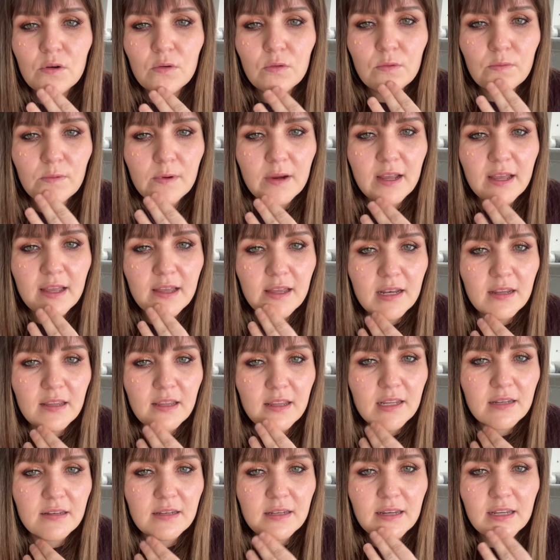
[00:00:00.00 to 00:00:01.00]
red
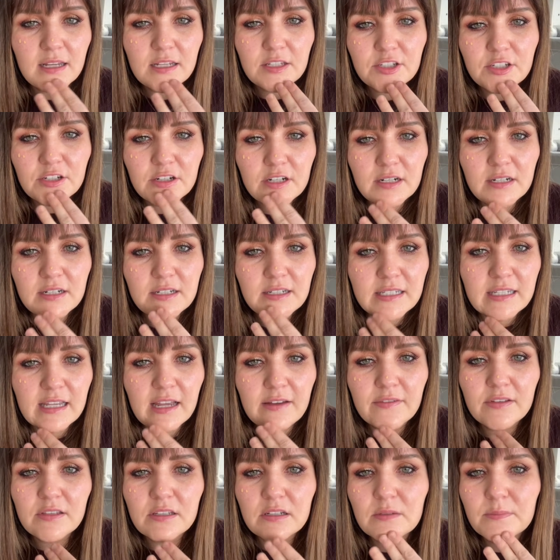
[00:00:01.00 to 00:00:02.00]
in nature and just
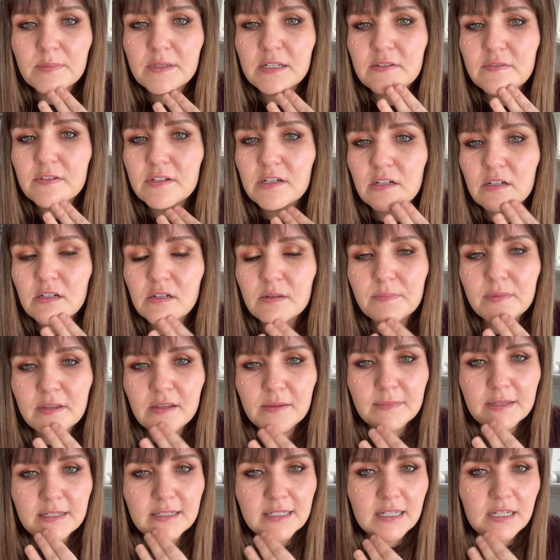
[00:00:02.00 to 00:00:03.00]
have a little bit of darker
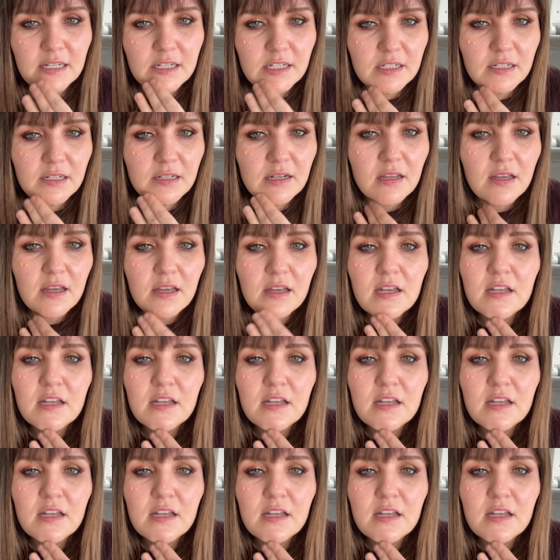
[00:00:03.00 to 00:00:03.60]
pigmentation.